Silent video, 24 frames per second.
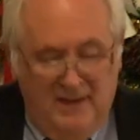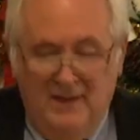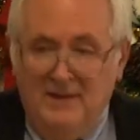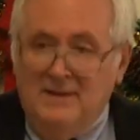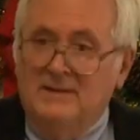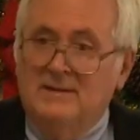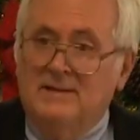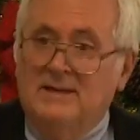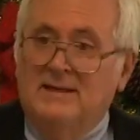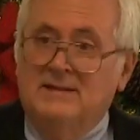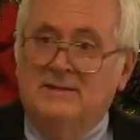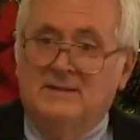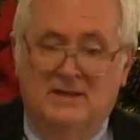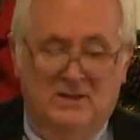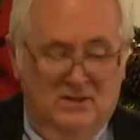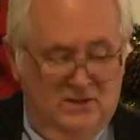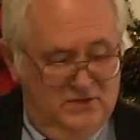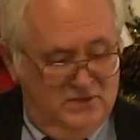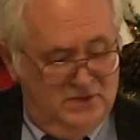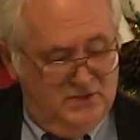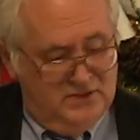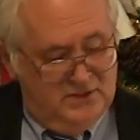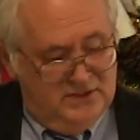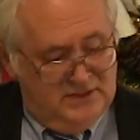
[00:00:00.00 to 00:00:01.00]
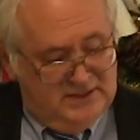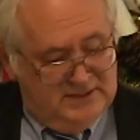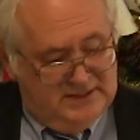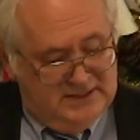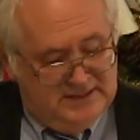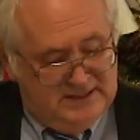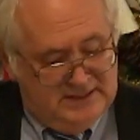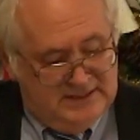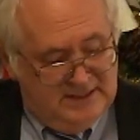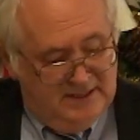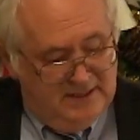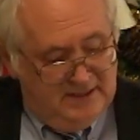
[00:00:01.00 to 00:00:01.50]
And they're
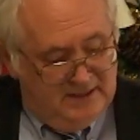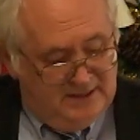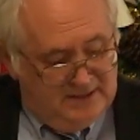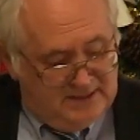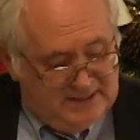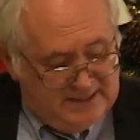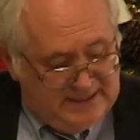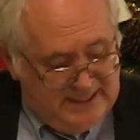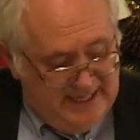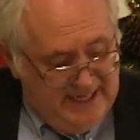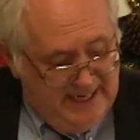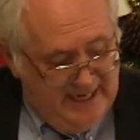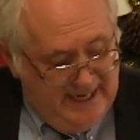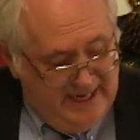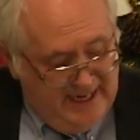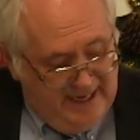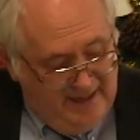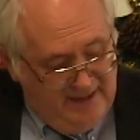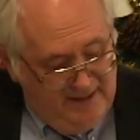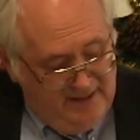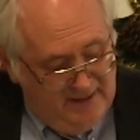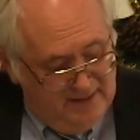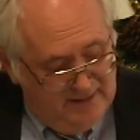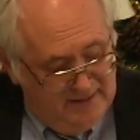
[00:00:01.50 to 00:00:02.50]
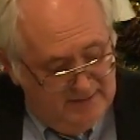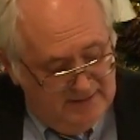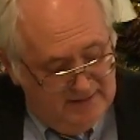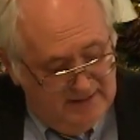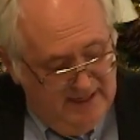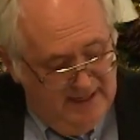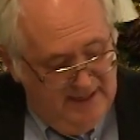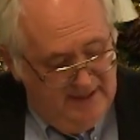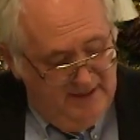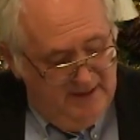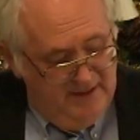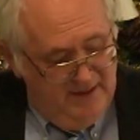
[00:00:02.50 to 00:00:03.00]
seeing,
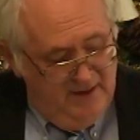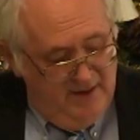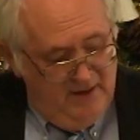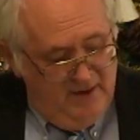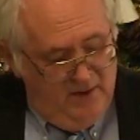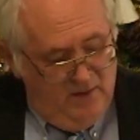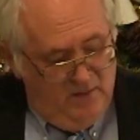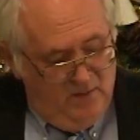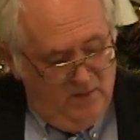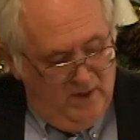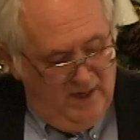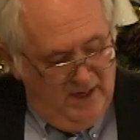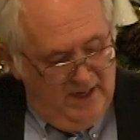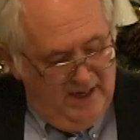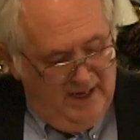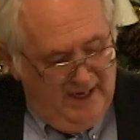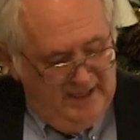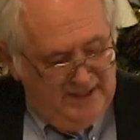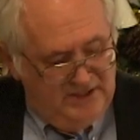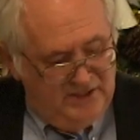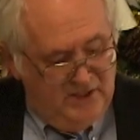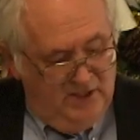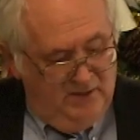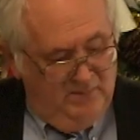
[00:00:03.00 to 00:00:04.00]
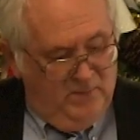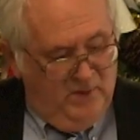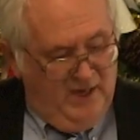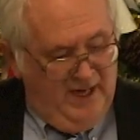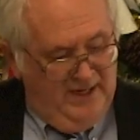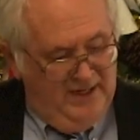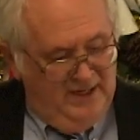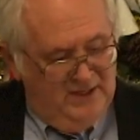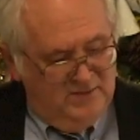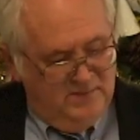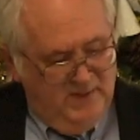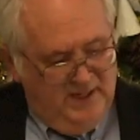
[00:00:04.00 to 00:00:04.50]
okay, when I shall
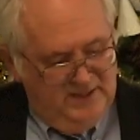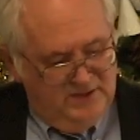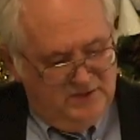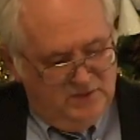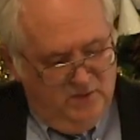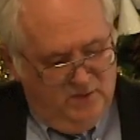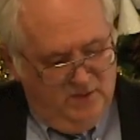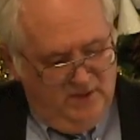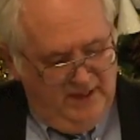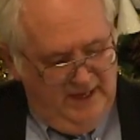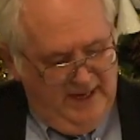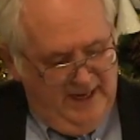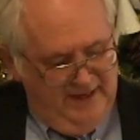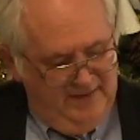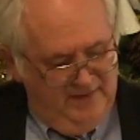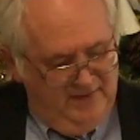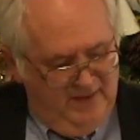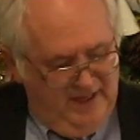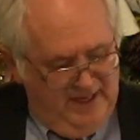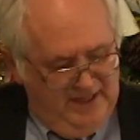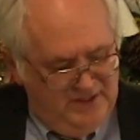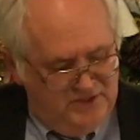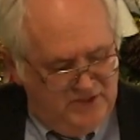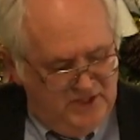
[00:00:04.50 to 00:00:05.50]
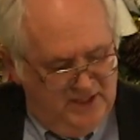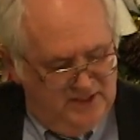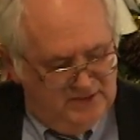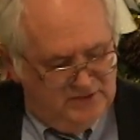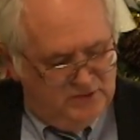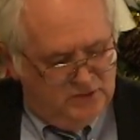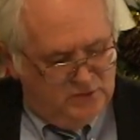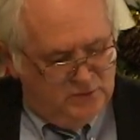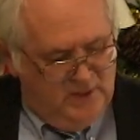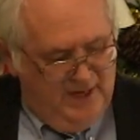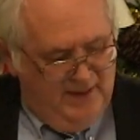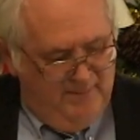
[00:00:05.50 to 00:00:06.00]
brandish my sword, and they
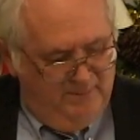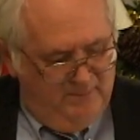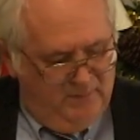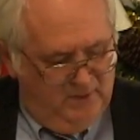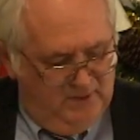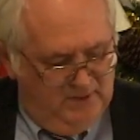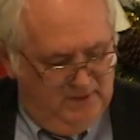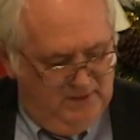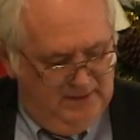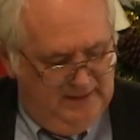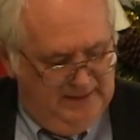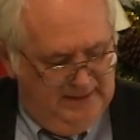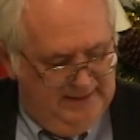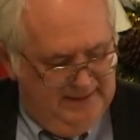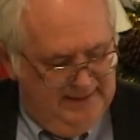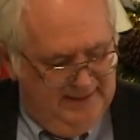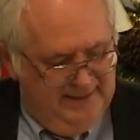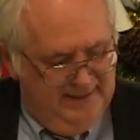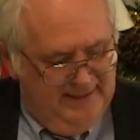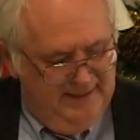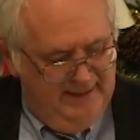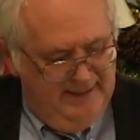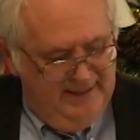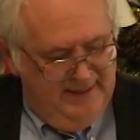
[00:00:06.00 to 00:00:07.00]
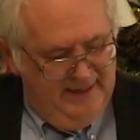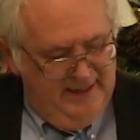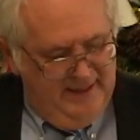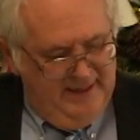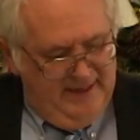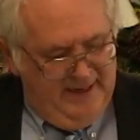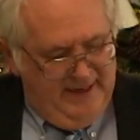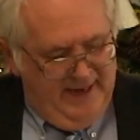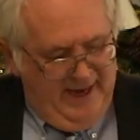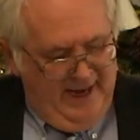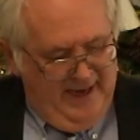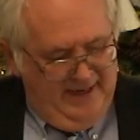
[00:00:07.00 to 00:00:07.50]
shall tremble,
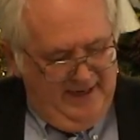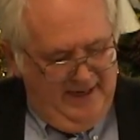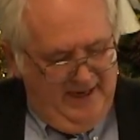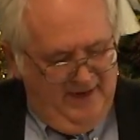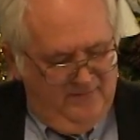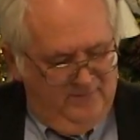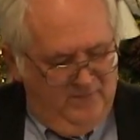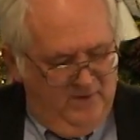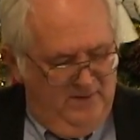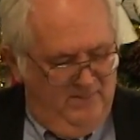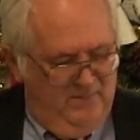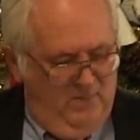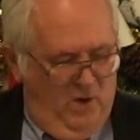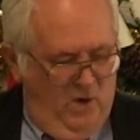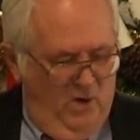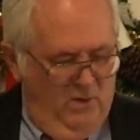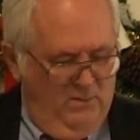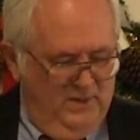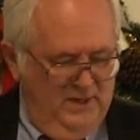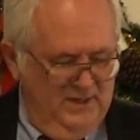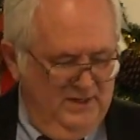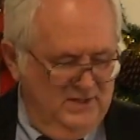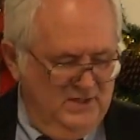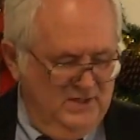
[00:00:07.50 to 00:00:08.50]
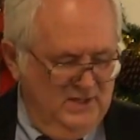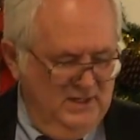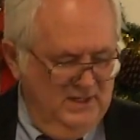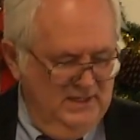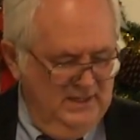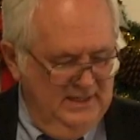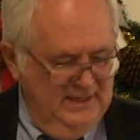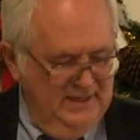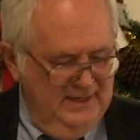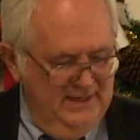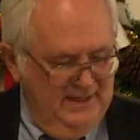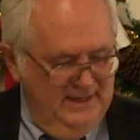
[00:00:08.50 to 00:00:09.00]
at every moment,
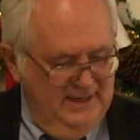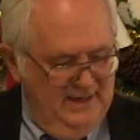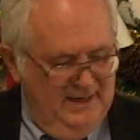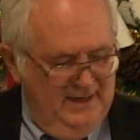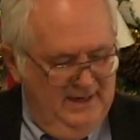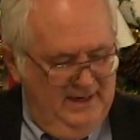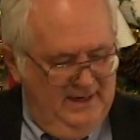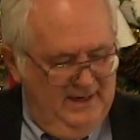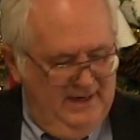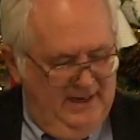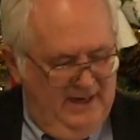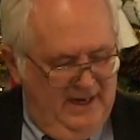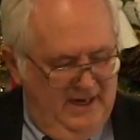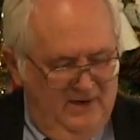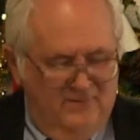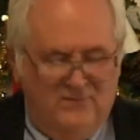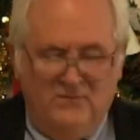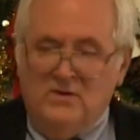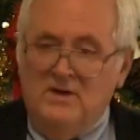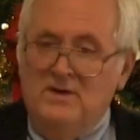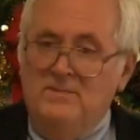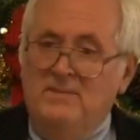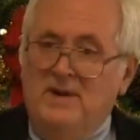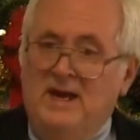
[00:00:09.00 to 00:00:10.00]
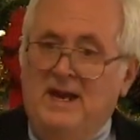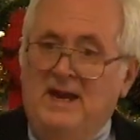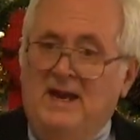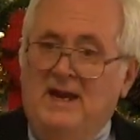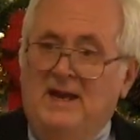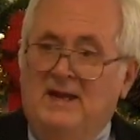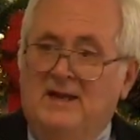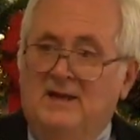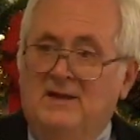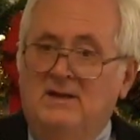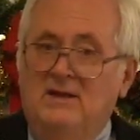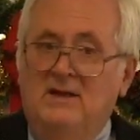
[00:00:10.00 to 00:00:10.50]
every
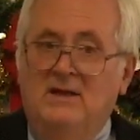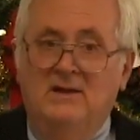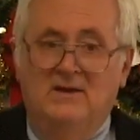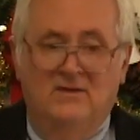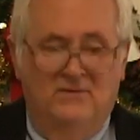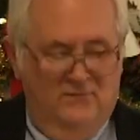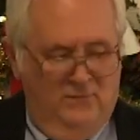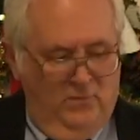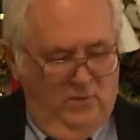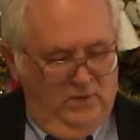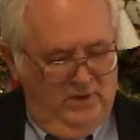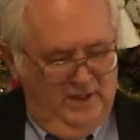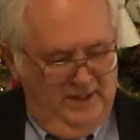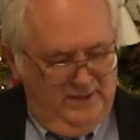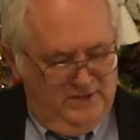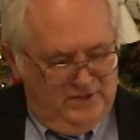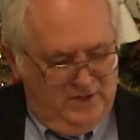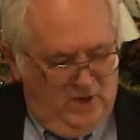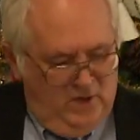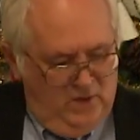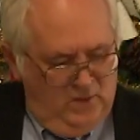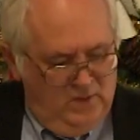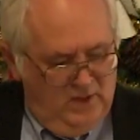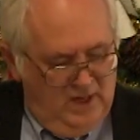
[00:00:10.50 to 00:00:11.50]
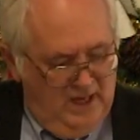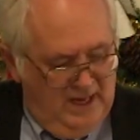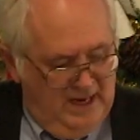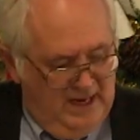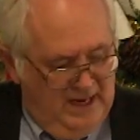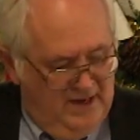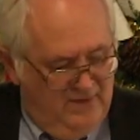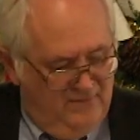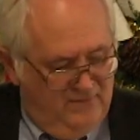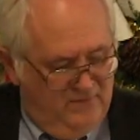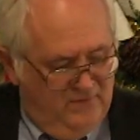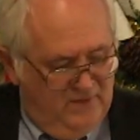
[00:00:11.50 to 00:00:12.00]
man for his own
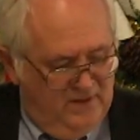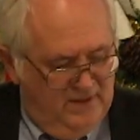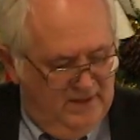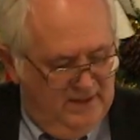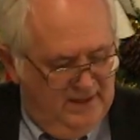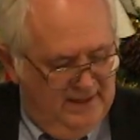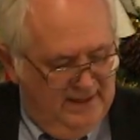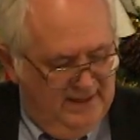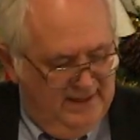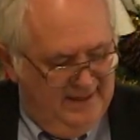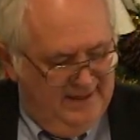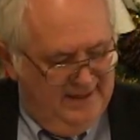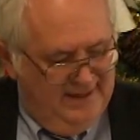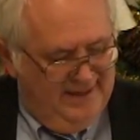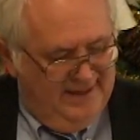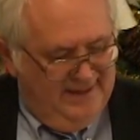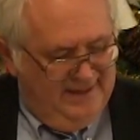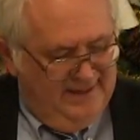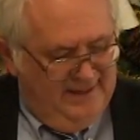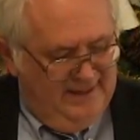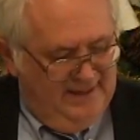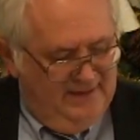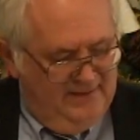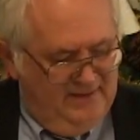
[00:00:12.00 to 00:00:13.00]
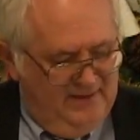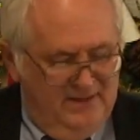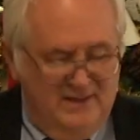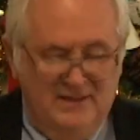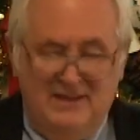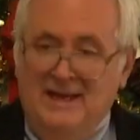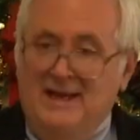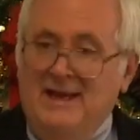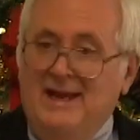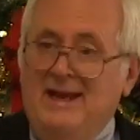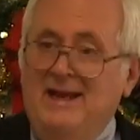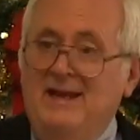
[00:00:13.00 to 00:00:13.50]
life in the
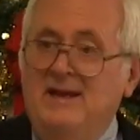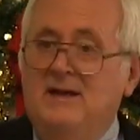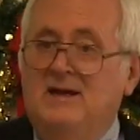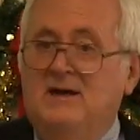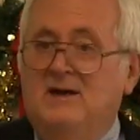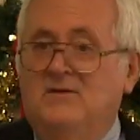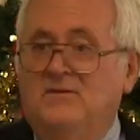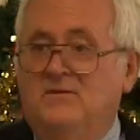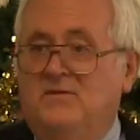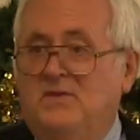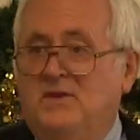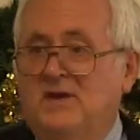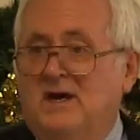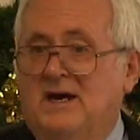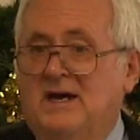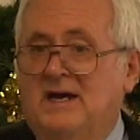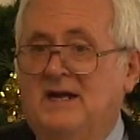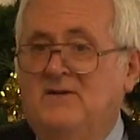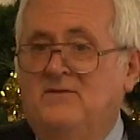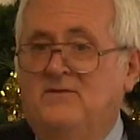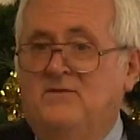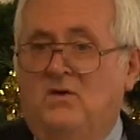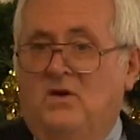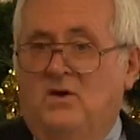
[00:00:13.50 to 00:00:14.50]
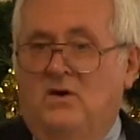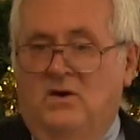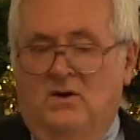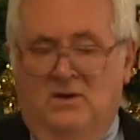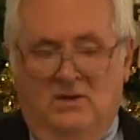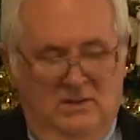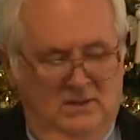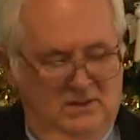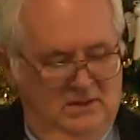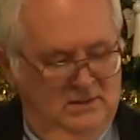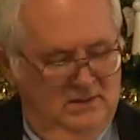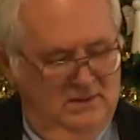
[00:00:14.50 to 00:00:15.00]
day of thy
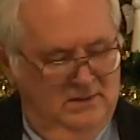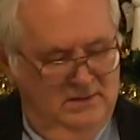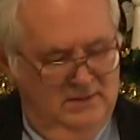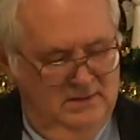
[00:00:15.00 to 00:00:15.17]
fall.